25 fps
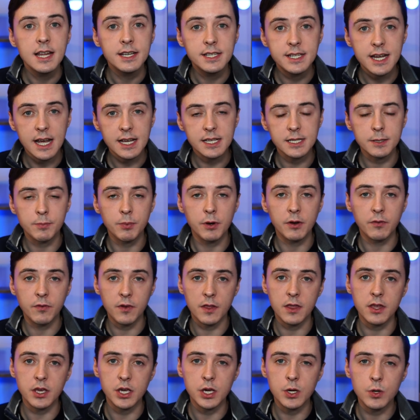desperate
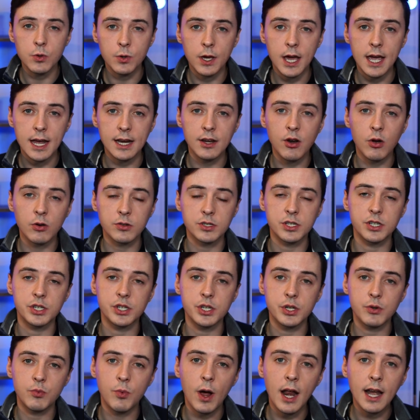for the UK not to
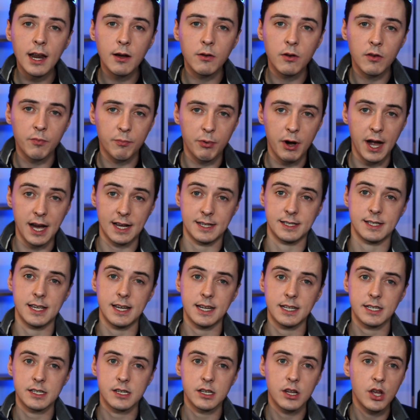do well out of
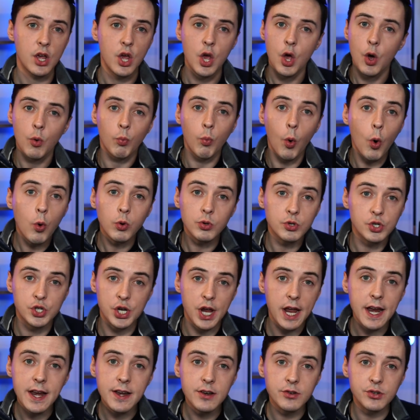Brexit, won't
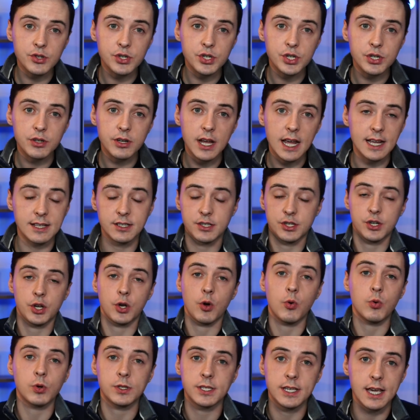change its
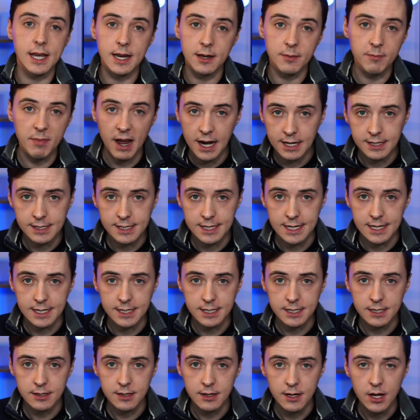negotiating
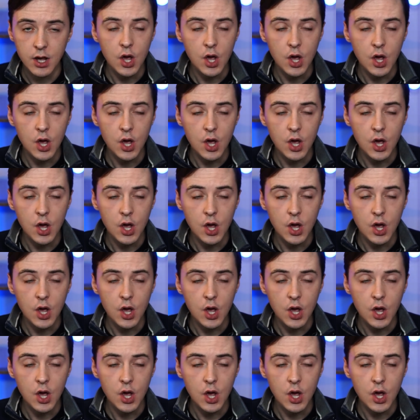mandate?